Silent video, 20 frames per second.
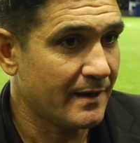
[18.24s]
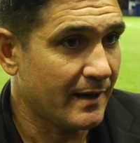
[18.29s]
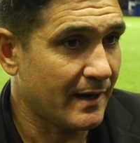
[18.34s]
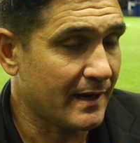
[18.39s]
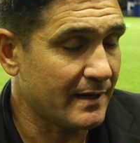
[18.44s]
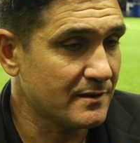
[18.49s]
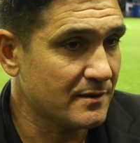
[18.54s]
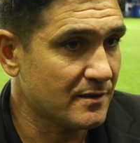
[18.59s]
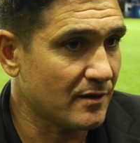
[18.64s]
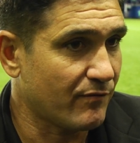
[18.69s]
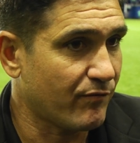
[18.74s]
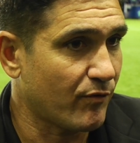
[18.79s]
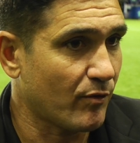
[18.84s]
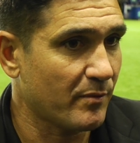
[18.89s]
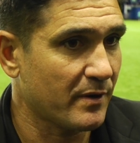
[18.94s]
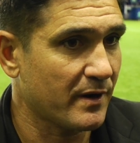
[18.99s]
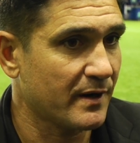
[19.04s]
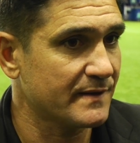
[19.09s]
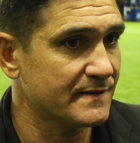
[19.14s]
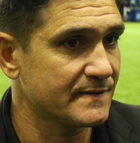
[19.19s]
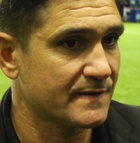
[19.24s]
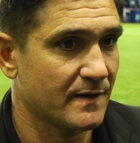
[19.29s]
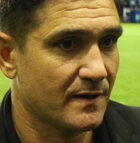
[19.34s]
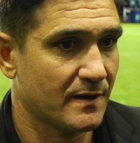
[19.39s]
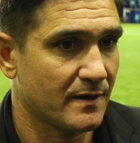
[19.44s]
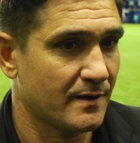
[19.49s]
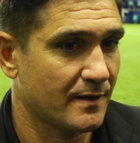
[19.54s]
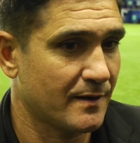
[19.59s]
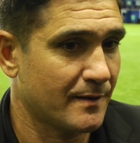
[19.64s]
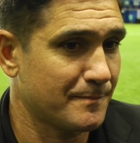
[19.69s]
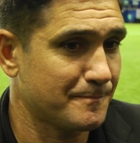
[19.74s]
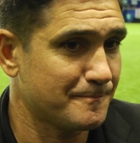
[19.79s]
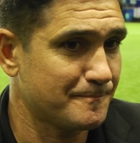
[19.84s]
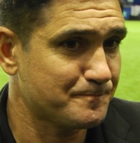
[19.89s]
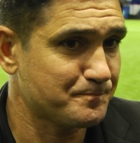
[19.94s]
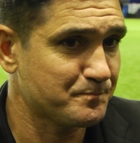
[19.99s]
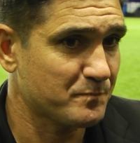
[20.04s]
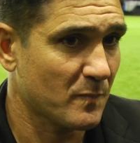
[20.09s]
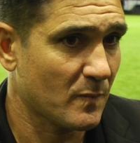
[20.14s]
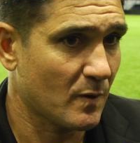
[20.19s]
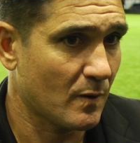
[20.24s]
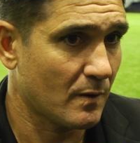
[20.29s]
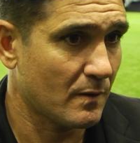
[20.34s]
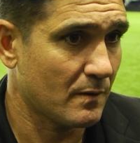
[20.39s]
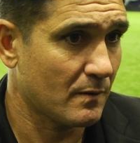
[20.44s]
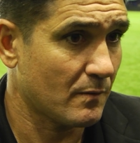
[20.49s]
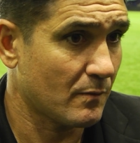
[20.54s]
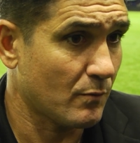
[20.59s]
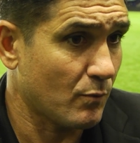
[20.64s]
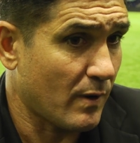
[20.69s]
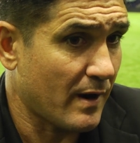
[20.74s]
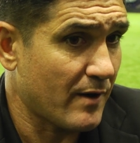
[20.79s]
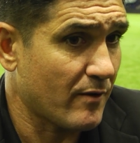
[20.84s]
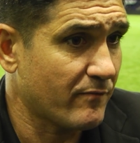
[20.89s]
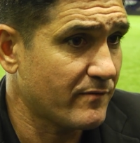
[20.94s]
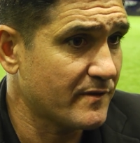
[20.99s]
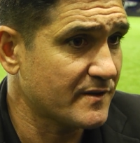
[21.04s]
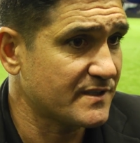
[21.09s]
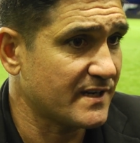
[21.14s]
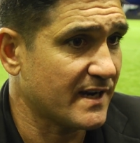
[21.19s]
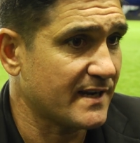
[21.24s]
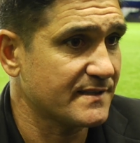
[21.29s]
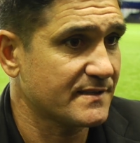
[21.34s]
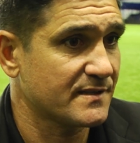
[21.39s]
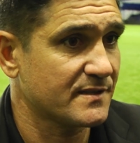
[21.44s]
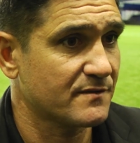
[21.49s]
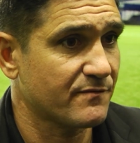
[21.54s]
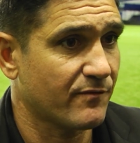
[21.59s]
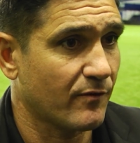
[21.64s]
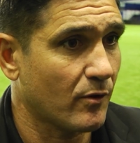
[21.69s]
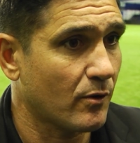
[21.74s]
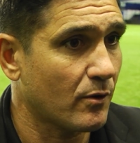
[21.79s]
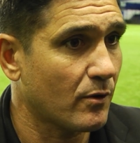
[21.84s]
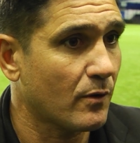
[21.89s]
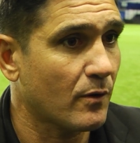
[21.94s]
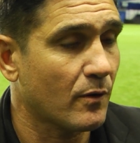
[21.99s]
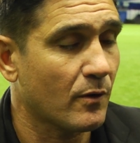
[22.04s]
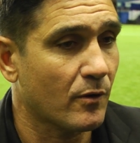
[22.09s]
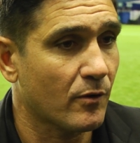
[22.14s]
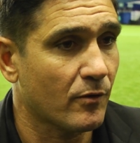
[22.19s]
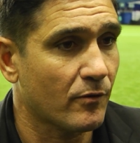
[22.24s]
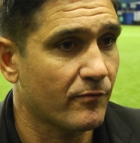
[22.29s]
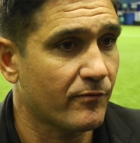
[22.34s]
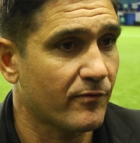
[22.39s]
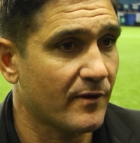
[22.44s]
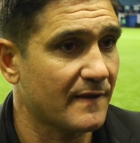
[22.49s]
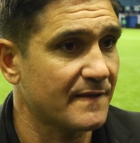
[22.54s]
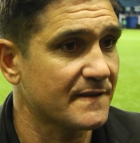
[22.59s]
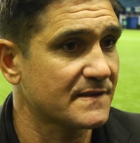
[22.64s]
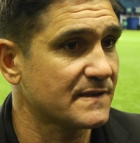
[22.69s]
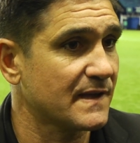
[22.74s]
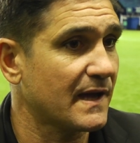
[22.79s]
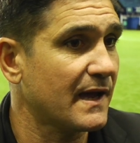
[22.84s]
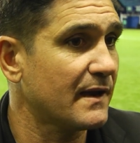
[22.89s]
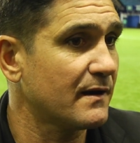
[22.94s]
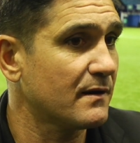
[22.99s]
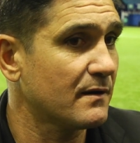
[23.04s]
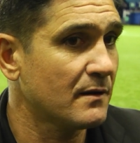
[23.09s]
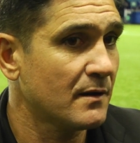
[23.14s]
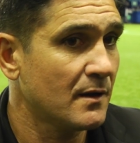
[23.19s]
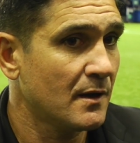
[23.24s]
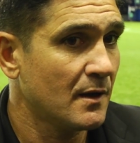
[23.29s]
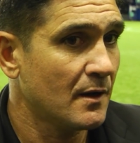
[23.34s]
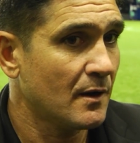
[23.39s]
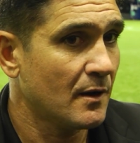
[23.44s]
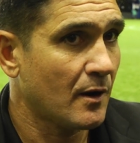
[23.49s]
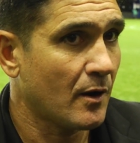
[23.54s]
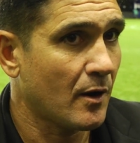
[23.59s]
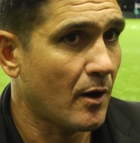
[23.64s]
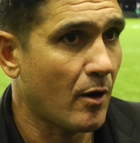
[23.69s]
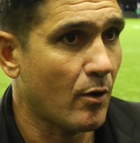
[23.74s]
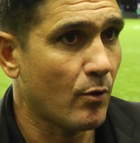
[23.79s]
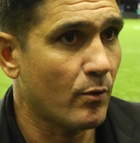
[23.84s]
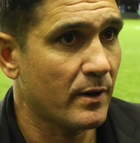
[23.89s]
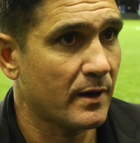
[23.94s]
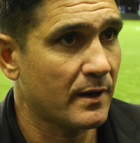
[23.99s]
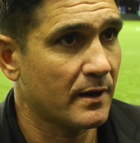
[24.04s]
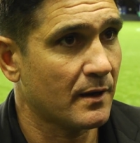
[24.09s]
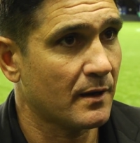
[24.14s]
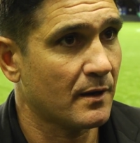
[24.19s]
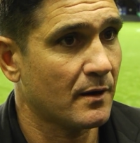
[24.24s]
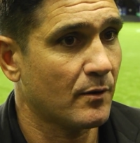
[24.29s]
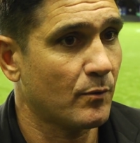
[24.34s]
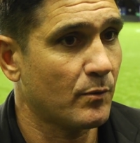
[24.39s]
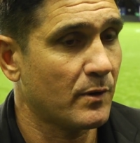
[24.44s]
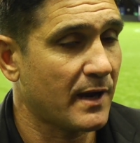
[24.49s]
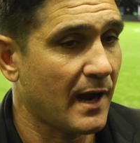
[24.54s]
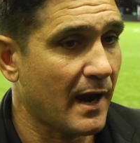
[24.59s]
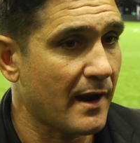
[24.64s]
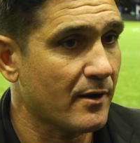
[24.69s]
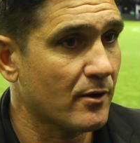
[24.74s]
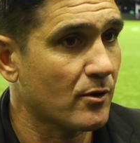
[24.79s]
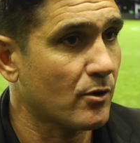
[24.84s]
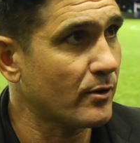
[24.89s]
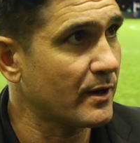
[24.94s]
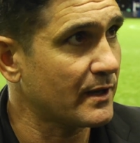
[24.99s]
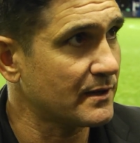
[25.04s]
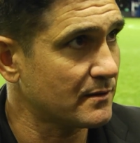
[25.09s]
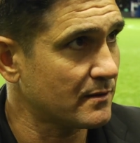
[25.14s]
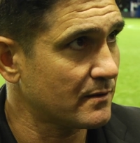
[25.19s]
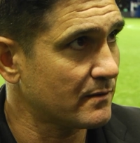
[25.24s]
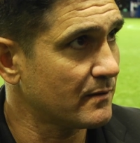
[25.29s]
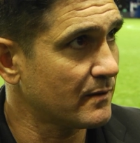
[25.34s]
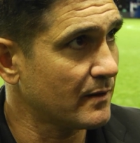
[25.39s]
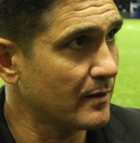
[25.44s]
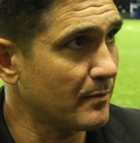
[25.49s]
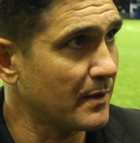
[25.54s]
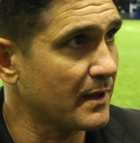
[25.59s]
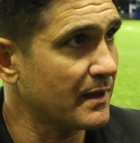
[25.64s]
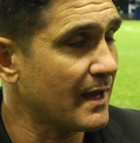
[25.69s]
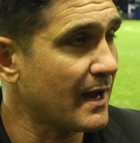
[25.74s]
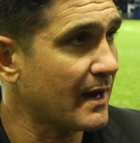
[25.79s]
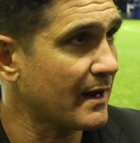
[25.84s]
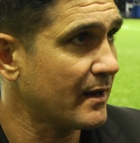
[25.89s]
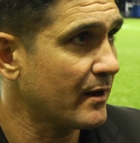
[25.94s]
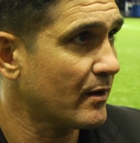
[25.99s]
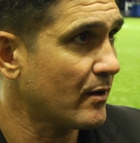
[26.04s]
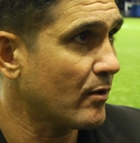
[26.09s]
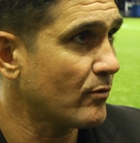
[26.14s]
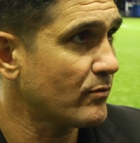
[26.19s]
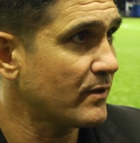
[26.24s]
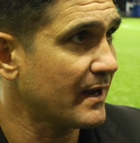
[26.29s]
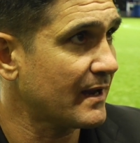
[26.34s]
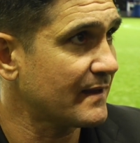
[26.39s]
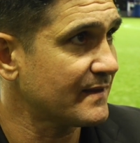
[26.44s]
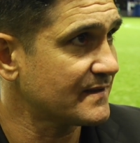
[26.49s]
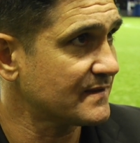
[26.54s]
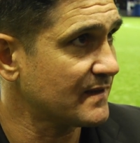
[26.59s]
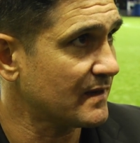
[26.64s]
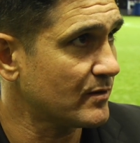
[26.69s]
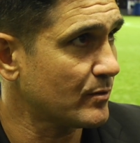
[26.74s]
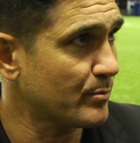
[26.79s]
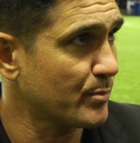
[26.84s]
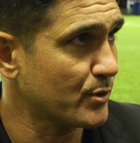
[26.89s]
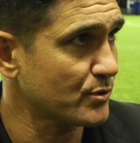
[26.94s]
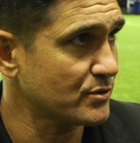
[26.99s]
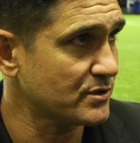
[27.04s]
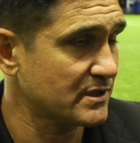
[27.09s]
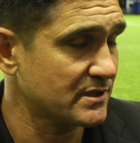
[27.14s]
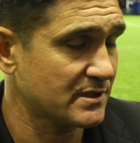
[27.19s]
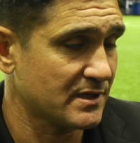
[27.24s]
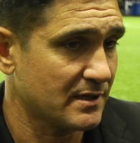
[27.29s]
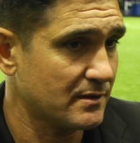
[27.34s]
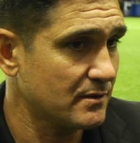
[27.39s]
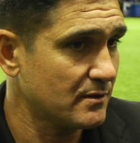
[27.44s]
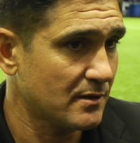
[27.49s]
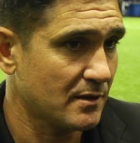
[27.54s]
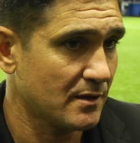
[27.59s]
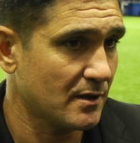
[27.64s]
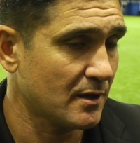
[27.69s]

and for me it's one of the chances for understand how we can connect immediately, how they understand the process. And